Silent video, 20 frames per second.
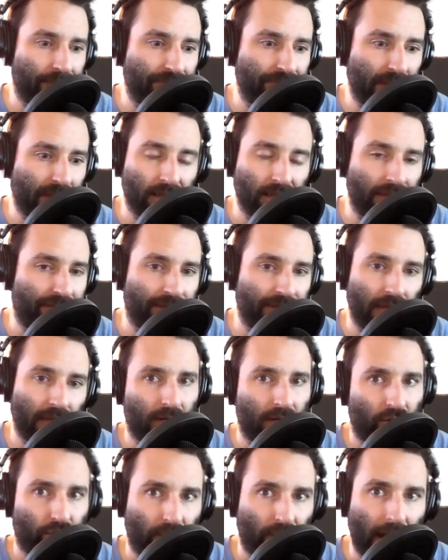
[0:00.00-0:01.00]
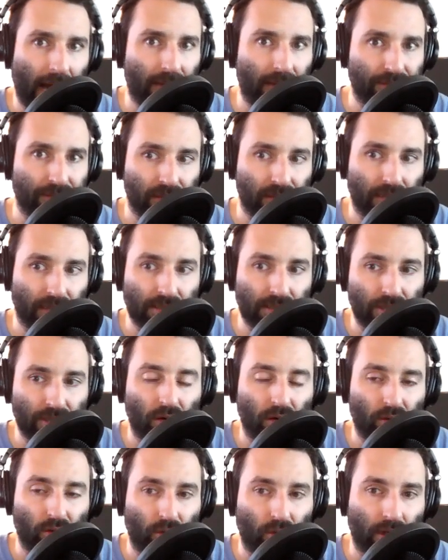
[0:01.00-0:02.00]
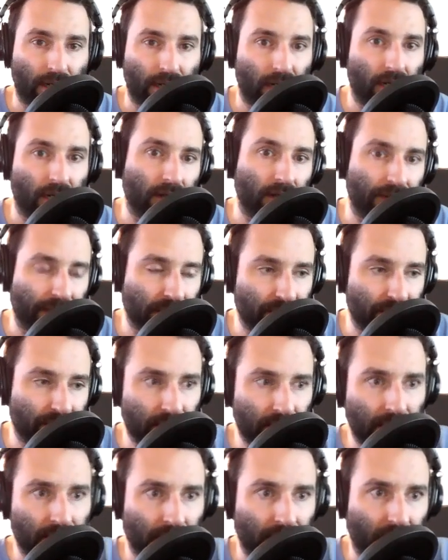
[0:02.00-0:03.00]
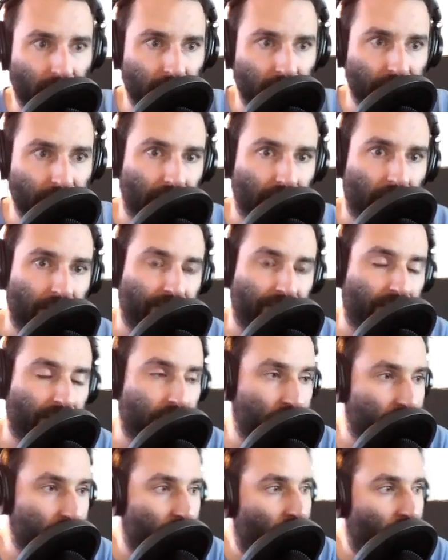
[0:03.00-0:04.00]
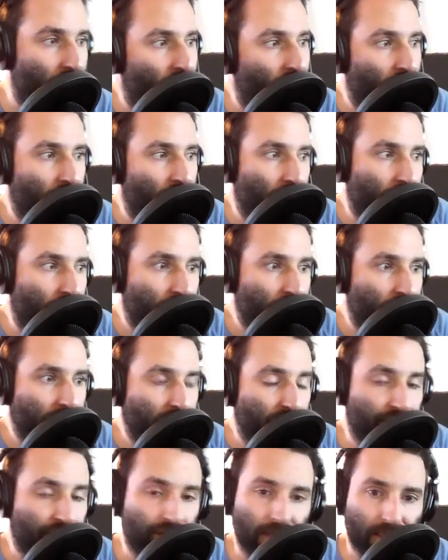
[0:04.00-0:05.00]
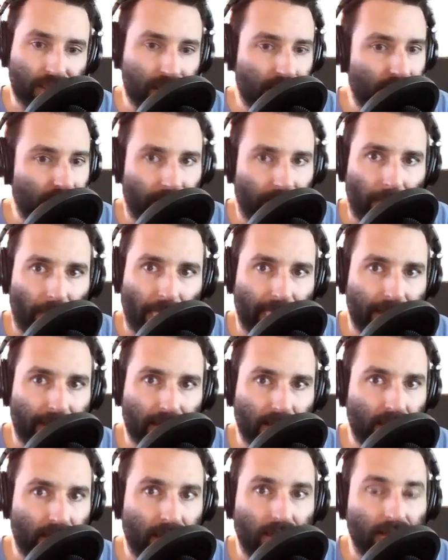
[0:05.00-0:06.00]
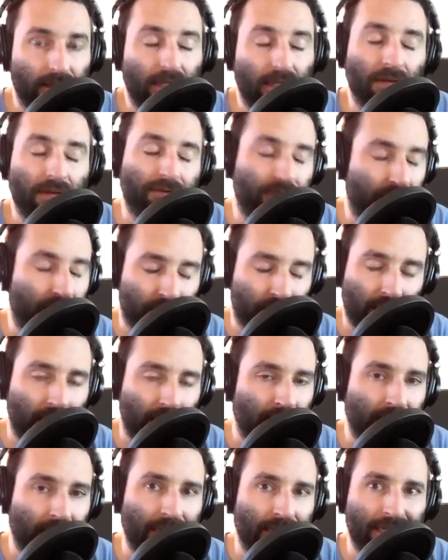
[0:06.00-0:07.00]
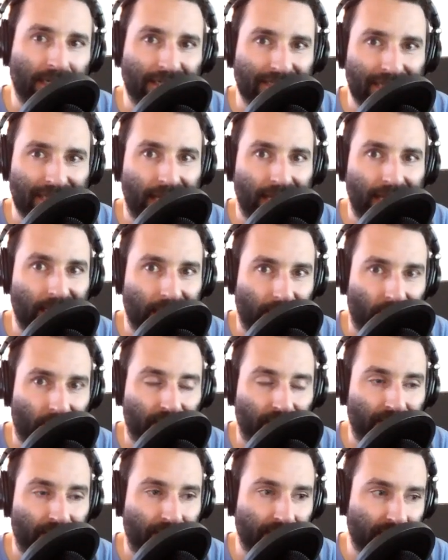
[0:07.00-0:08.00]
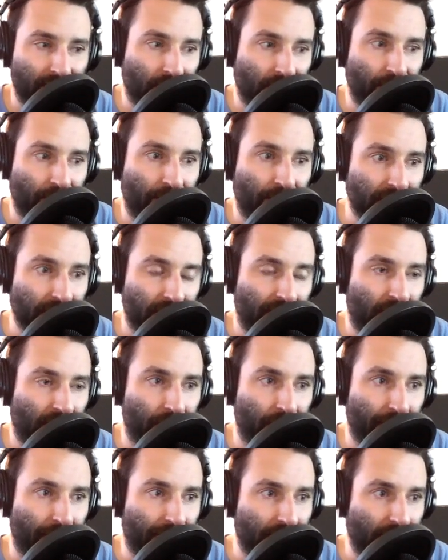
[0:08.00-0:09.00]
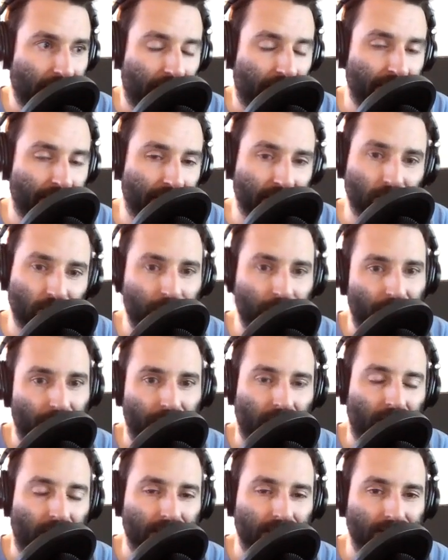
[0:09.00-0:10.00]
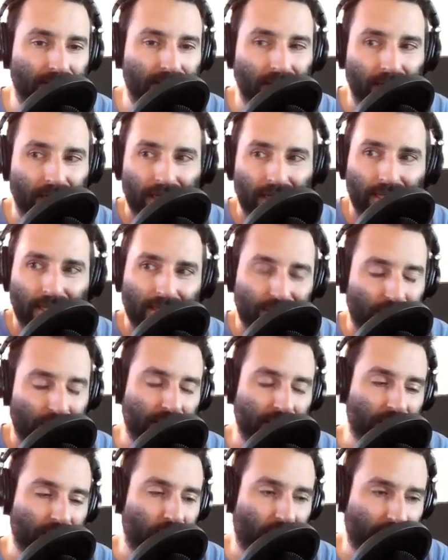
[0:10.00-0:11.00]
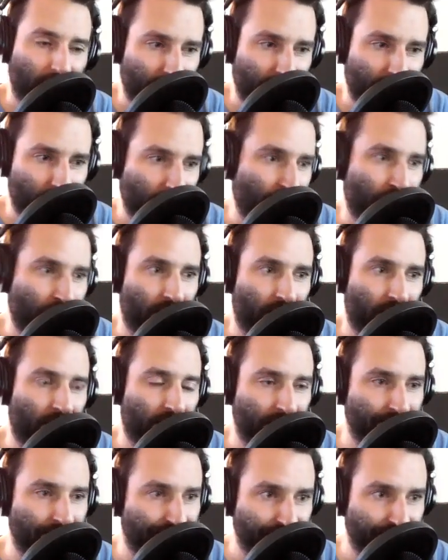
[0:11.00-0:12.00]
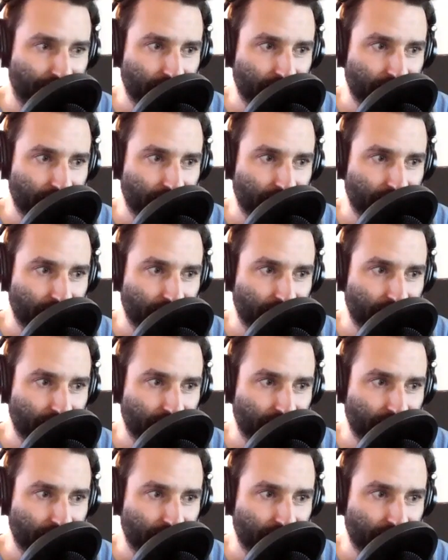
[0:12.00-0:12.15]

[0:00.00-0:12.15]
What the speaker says: they feel like crap, so they don't want to go. They just need their creature comforts. Just give them what they need and take care of them to the best of your ability. I mean, we put on Toy Story, we put on